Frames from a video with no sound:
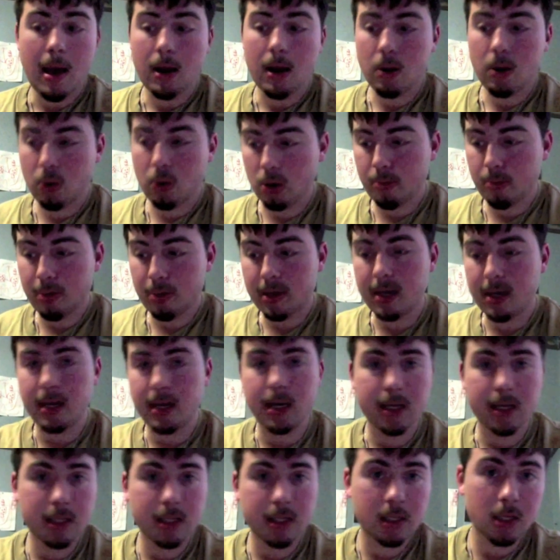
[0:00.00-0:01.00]

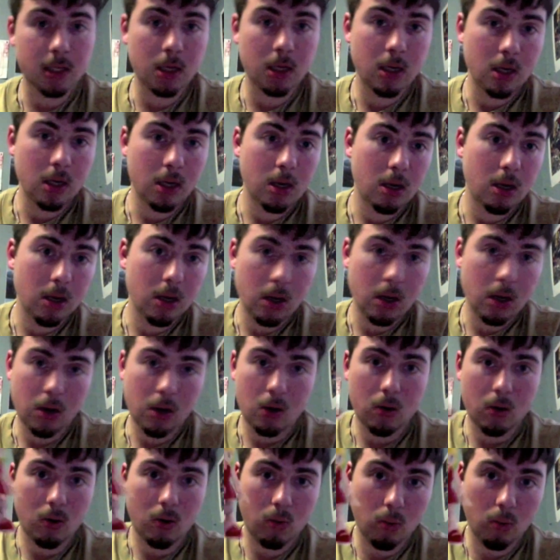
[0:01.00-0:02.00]
Kotobukiya's
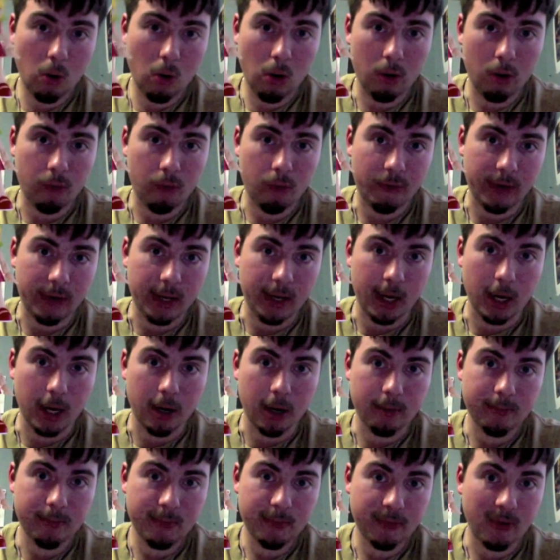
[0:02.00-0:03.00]
Roll figure
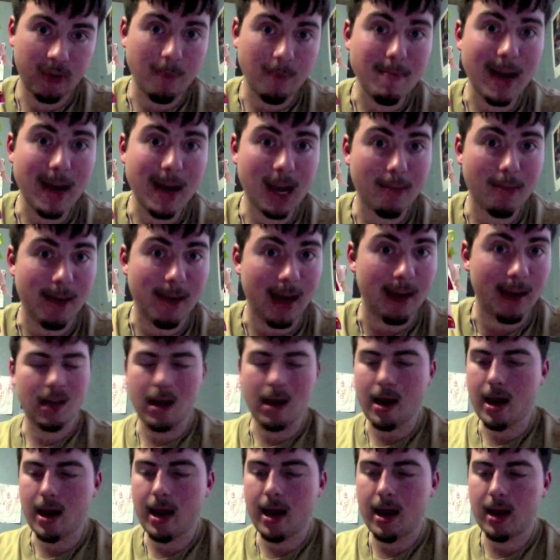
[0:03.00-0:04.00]
from Mega Man.
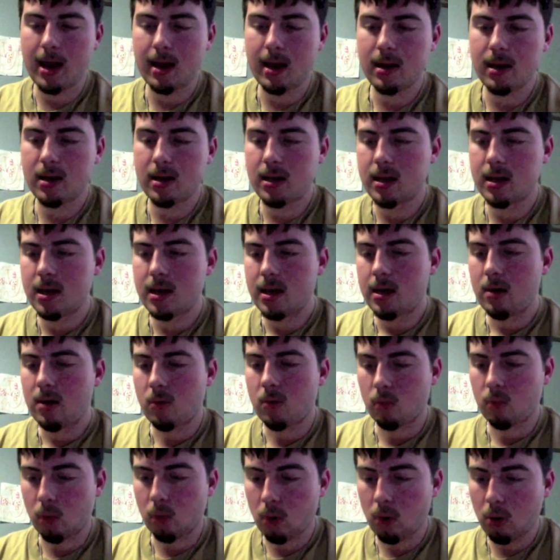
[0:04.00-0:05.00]
And
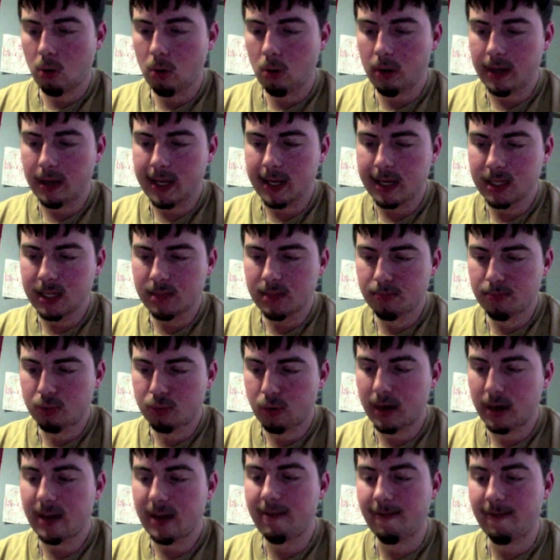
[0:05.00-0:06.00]
Roll is
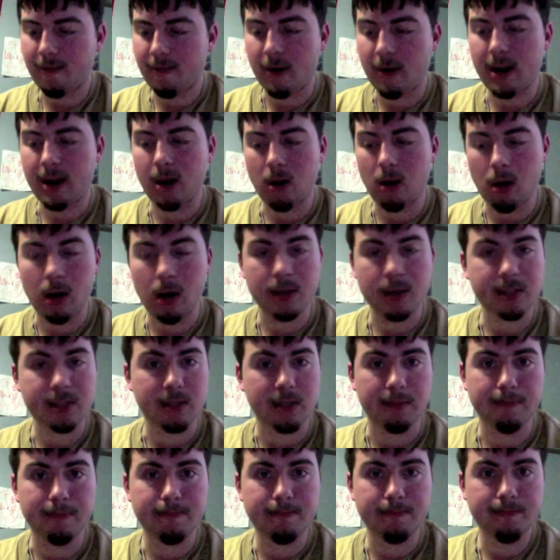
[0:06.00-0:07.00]
pretty freaking
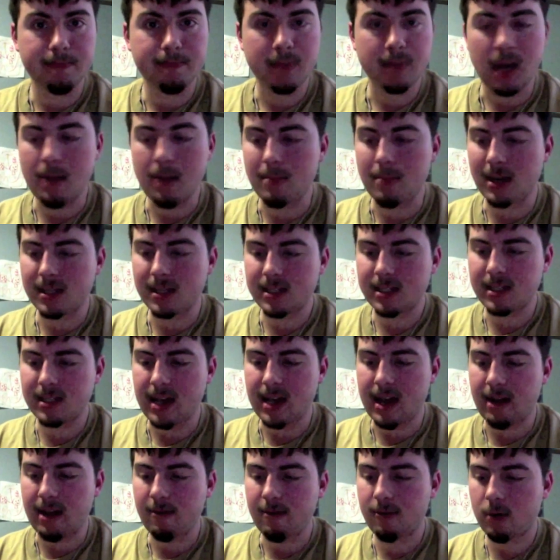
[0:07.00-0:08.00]
awesome, I must
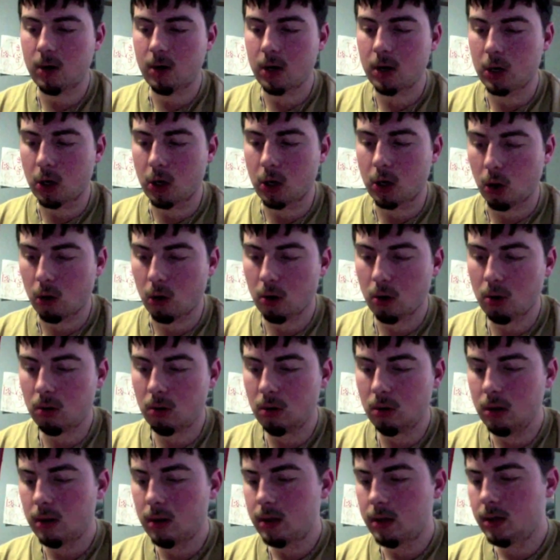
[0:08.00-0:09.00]
say. For a girl,
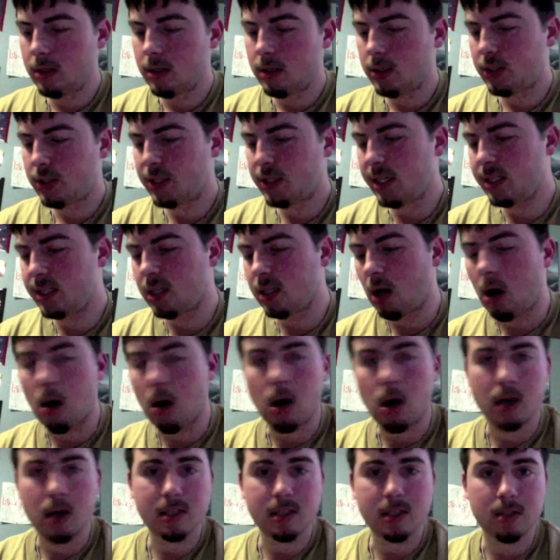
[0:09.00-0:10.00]
she's
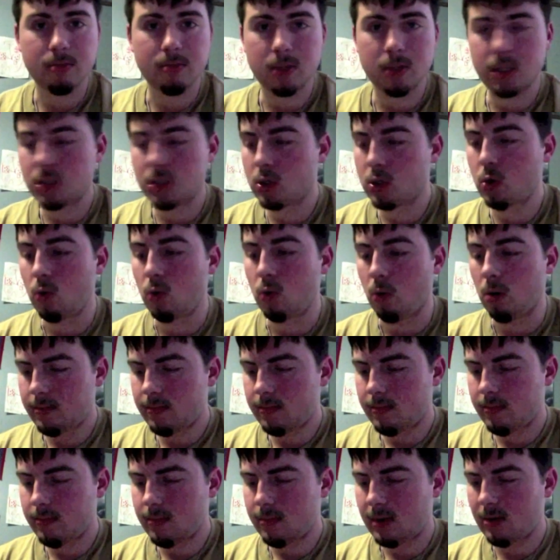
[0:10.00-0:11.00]
awesome. She's cool.
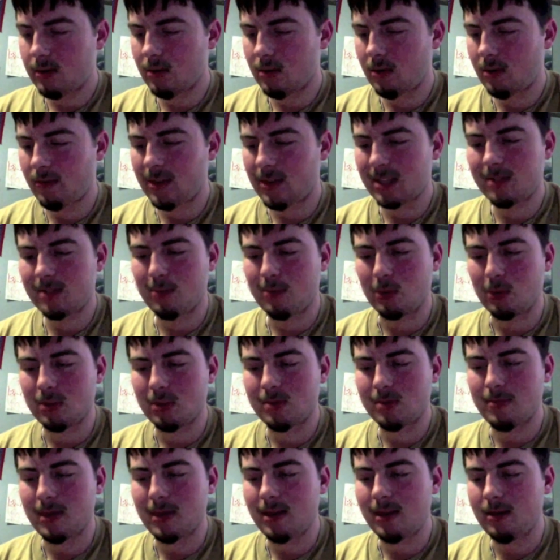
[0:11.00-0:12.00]
I don't know if that's supposed
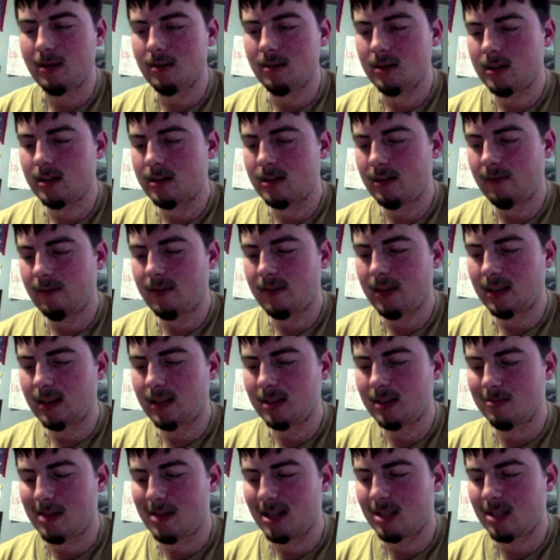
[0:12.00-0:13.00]
to be, if
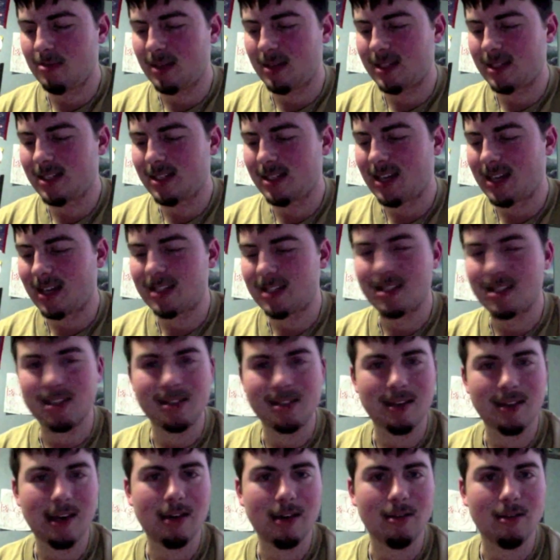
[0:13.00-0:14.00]
that's meant to be
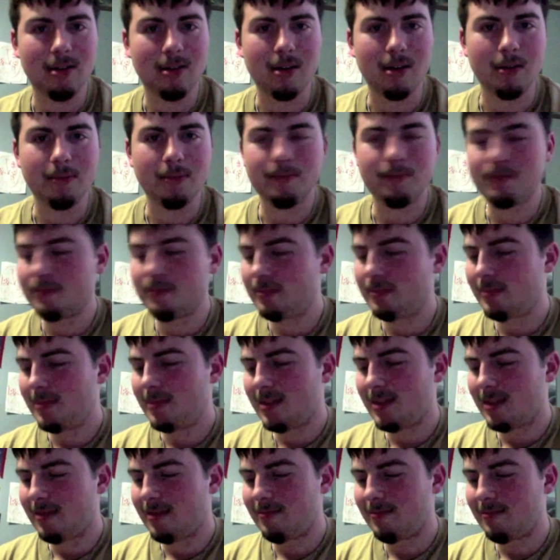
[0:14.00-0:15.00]
sexist. I don't know.
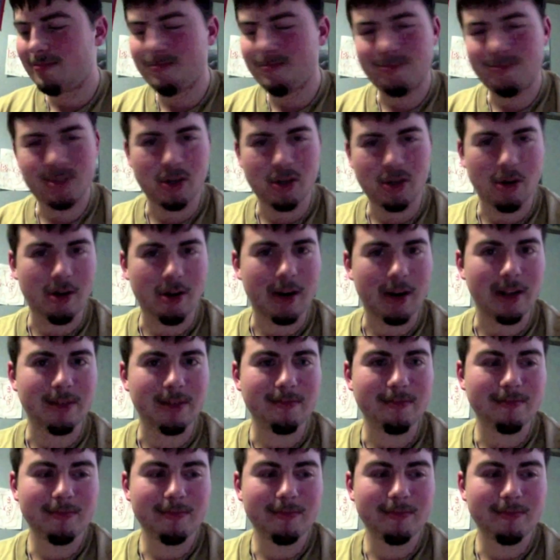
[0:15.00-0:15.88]
Sorry.